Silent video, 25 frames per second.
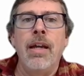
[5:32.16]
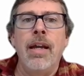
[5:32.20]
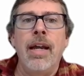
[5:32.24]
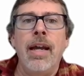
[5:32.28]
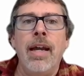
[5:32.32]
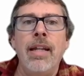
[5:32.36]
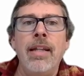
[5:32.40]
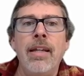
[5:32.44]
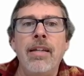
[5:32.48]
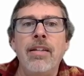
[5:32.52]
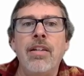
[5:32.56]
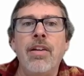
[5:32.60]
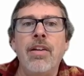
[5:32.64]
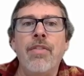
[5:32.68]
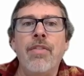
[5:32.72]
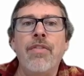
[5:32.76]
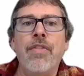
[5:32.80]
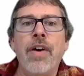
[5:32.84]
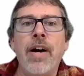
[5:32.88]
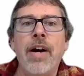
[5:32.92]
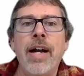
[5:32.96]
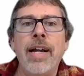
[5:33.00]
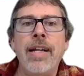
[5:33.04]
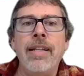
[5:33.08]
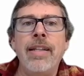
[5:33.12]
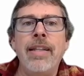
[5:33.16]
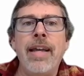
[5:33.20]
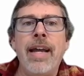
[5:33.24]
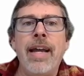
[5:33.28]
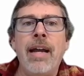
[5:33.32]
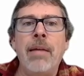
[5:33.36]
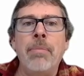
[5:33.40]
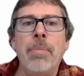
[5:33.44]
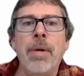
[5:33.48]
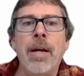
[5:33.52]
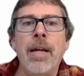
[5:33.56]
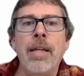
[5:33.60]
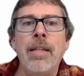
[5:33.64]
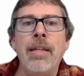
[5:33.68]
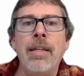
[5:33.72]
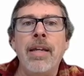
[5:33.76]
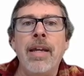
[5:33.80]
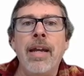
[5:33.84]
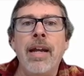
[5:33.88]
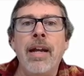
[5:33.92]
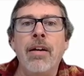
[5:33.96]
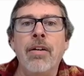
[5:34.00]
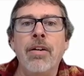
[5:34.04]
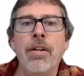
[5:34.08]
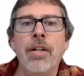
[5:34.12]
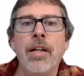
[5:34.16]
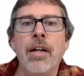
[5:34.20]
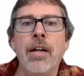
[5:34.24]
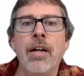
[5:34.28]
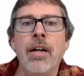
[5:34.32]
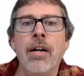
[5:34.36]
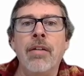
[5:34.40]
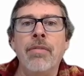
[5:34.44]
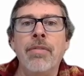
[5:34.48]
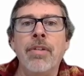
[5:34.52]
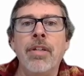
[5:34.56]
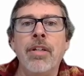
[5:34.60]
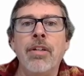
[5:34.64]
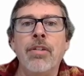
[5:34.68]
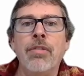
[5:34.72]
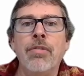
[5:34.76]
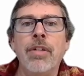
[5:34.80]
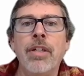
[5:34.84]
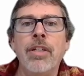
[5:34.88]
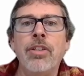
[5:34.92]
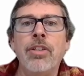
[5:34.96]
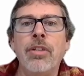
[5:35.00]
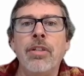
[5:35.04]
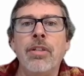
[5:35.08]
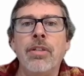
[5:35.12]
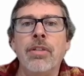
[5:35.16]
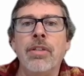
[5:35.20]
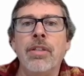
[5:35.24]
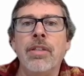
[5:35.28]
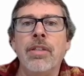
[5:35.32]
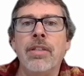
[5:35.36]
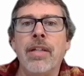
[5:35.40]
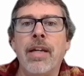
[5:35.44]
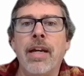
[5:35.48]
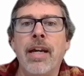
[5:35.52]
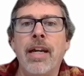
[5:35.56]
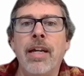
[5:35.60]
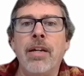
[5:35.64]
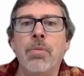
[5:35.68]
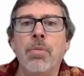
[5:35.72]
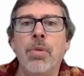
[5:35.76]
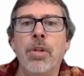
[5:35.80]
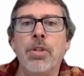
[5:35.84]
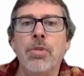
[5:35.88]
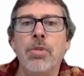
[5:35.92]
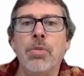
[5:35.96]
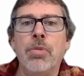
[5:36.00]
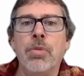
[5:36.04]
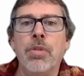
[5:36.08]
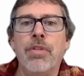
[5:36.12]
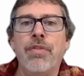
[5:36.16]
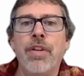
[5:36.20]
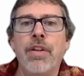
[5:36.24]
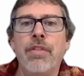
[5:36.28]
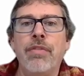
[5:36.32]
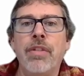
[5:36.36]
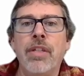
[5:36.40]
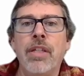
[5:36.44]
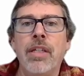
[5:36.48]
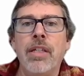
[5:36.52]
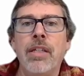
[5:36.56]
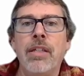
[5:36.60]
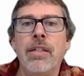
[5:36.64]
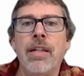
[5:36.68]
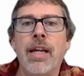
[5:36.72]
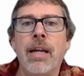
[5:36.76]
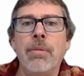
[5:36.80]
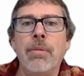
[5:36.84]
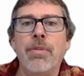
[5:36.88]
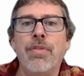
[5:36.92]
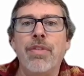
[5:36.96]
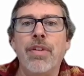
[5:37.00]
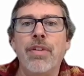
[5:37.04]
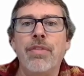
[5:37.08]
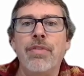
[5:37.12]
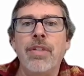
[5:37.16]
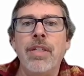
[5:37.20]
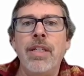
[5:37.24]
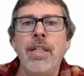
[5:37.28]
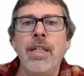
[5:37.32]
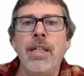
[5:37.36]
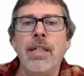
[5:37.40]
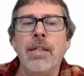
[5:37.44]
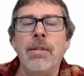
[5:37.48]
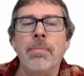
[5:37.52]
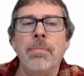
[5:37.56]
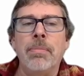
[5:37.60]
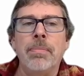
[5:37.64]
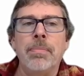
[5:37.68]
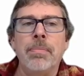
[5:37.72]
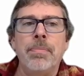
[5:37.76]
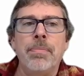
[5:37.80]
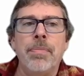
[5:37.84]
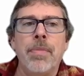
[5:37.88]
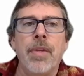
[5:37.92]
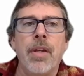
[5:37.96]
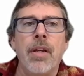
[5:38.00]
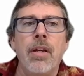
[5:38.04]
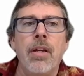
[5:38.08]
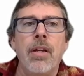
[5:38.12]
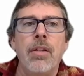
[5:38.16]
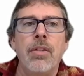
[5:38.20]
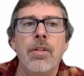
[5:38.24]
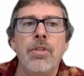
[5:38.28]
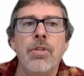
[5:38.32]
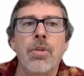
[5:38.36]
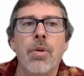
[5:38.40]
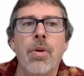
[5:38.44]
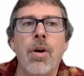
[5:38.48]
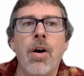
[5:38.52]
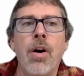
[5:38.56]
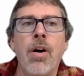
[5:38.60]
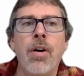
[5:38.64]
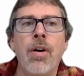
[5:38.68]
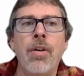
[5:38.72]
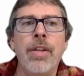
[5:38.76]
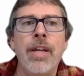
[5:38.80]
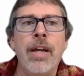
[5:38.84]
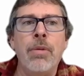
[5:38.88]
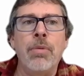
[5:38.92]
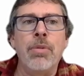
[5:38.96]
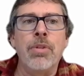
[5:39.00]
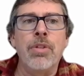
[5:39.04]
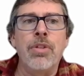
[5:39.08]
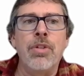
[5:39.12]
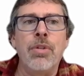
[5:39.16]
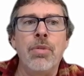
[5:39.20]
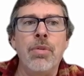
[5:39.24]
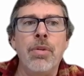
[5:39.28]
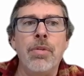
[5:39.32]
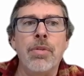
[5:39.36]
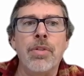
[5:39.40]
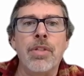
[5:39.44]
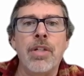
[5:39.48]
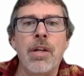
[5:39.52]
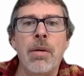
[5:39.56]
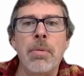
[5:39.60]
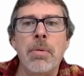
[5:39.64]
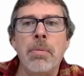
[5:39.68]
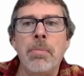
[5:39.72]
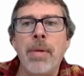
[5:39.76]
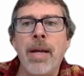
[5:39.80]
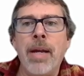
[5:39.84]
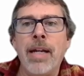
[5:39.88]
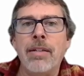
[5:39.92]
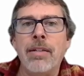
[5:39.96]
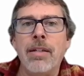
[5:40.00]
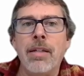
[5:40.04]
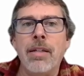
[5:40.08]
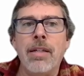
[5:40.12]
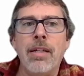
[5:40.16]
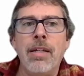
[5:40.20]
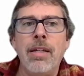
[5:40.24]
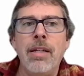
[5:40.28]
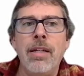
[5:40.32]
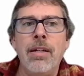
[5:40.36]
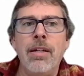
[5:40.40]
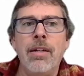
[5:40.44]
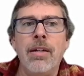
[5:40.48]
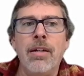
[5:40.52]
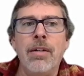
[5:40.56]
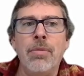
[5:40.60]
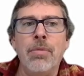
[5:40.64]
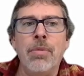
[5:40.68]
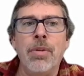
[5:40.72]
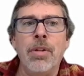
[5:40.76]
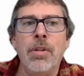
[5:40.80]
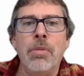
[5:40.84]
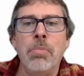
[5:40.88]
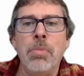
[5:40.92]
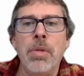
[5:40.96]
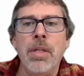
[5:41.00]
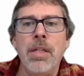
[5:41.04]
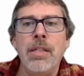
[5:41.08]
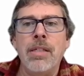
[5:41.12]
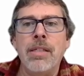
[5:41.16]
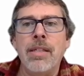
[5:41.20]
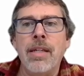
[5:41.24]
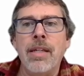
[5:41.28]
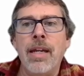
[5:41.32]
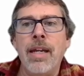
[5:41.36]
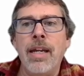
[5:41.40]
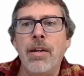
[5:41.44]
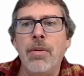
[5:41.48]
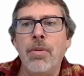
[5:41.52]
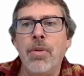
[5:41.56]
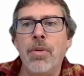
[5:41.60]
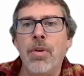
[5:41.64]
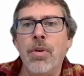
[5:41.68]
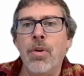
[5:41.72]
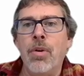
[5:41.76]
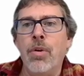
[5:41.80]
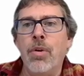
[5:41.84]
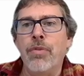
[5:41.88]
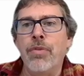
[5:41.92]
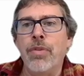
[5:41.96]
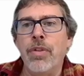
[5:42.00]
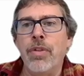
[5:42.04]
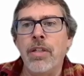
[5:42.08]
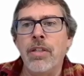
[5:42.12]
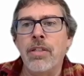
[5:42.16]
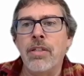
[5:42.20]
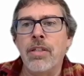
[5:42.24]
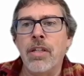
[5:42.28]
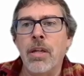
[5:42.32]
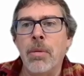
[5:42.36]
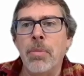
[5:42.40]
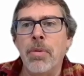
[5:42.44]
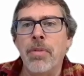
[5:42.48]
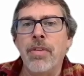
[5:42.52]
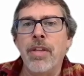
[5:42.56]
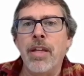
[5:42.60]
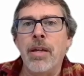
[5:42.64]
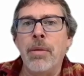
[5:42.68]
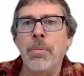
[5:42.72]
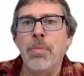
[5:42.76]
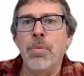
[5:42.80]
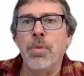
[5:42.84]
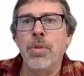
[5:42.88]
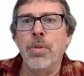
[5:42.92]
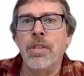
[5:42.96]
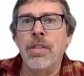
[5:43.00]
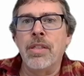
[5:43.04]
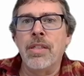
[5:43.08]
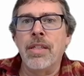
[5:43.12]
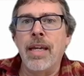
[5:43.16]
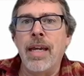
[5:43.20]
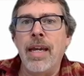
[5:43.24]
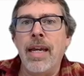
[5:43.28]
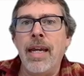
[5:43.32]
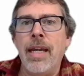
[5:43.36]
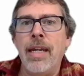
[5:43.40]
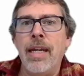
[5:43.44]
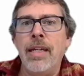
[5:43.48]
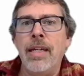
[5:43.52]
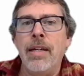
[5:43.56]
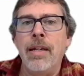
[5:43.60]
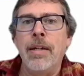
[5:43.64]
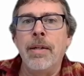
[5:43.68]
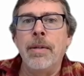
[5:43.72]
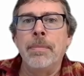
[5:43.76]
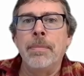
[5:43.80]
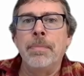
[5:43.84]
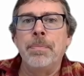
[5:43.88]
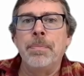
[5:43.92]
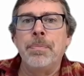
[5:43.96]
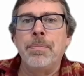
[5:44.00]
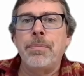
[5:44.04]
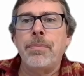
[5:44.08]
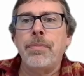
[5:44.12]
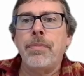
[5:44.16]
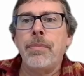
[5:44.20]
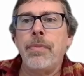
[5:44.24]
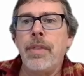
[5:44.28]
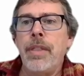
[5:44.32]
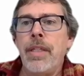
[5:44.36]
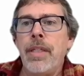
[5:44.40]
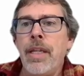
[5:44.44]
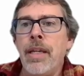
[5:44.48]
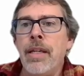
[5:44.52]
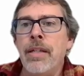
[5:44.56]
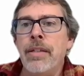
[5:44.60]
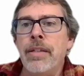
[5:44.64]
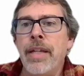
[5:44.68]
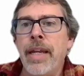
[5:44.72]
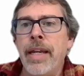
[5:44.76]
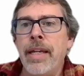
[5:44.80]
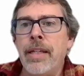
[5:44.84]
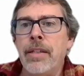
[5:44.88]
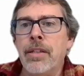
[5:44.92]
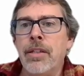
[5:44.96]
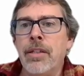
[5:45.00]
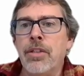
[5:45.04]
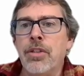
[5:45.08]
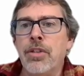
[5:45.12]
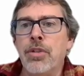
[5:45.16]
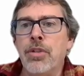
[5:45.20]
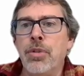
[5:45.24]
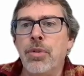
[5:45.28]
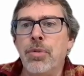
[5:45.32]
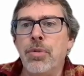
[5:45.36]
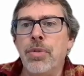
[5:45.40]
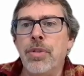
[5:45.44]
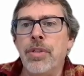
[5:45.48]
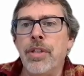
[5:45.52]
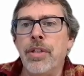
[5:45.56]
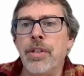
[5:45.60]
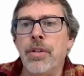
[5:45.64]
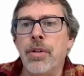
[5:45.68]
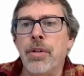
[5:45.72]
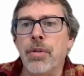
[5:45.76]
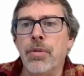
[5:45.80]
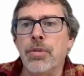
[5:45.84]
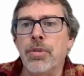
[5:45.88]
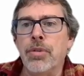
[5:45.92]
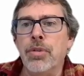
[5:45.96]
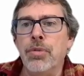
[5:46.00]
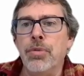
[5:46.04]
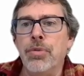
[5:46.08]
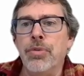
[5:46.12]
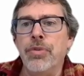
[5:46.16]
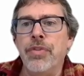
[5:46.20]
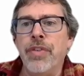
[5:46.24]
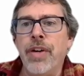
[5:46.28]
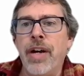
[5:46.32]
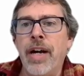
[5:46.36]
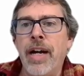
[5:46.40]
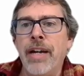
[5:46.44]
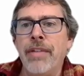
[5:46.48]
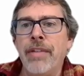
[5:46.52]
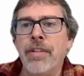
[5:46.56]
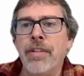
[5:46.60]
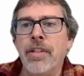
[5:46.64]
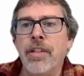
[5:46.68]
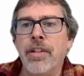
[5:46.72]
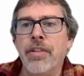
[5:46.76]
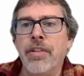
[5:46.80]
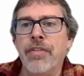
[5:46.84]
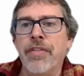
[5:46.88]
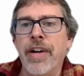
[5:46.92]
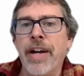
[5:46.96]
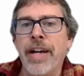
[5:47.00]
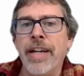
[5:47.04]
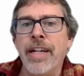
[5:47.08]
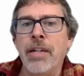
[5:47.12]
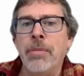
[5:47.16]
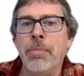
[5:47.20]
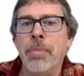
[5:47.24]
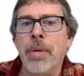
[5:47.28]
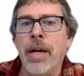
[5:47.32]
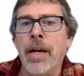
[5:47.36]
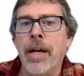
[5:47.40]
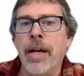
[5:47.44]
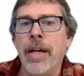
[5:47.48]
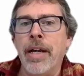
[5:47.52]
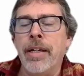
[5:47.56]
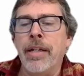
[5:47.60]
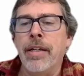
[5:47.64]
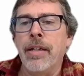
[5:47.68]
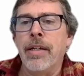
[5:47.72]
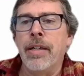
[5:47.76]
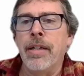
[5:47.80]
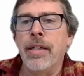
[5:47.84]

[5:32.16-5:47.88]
and then divide that by the area of the original design, which was 15 times 15. So all that was doing was coming back to here with me saying, well, hopefully some of them would say, take this 2025 and divide it by